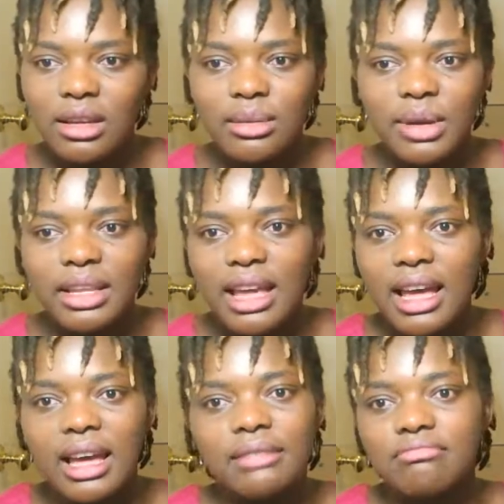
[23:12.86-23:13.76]
But
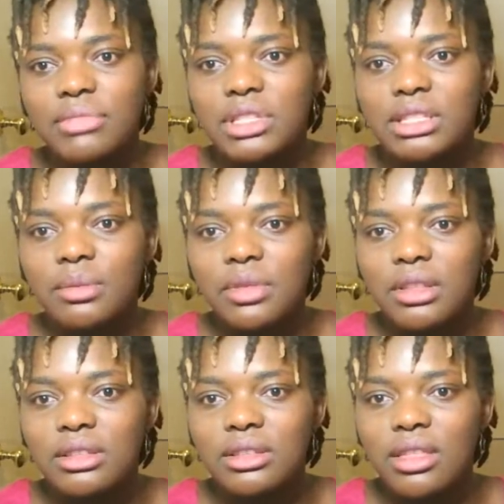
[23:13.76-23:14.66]
yeah,
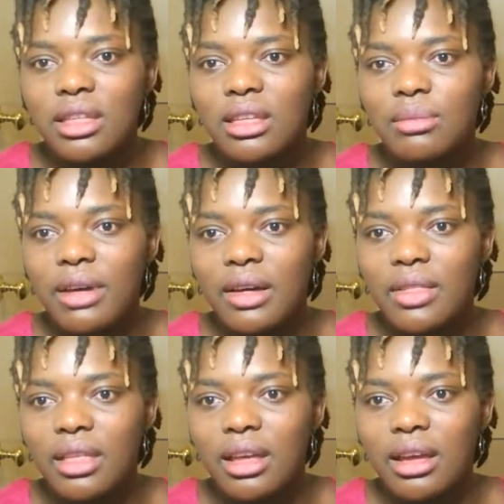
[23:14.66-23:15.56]
something to think about
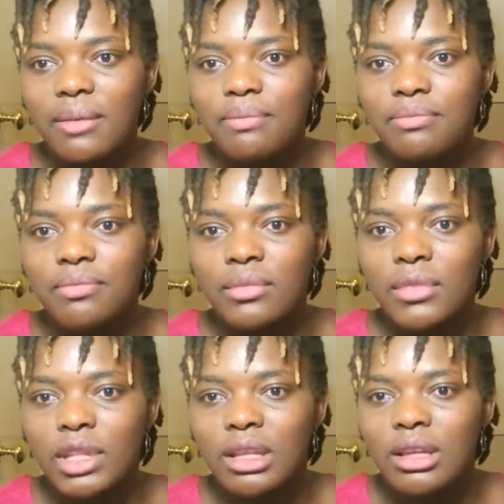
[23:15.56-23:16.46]
there.
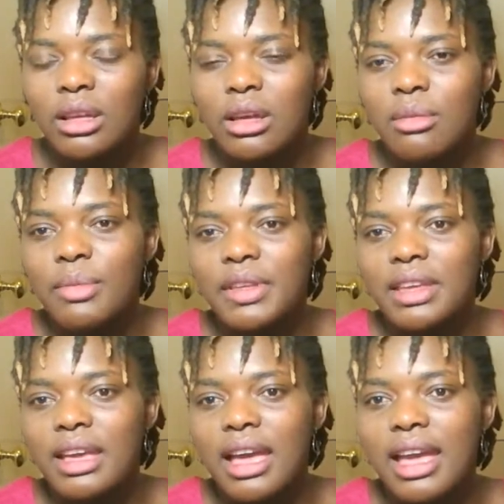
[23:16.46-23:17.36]

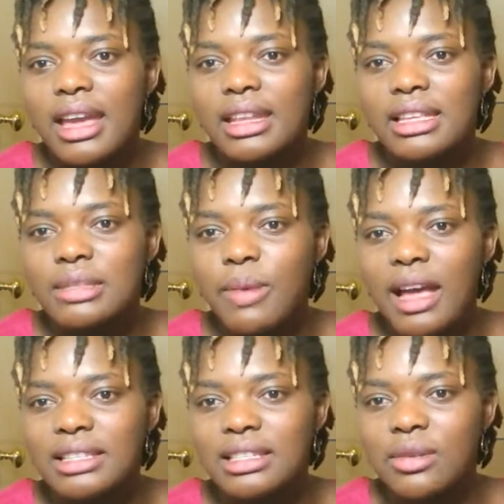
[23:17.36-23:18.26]
McCain, he's
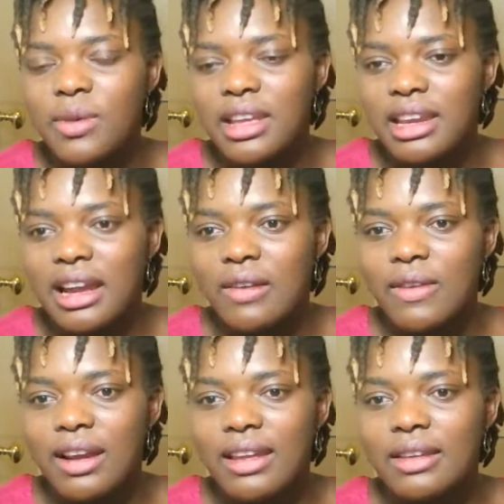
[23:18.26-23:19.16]
passed away now,
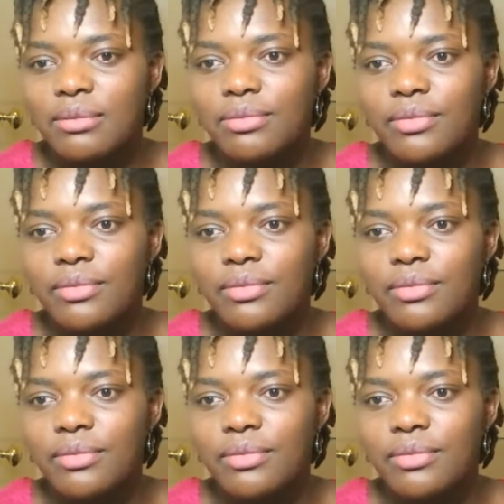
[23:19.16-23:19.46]
right?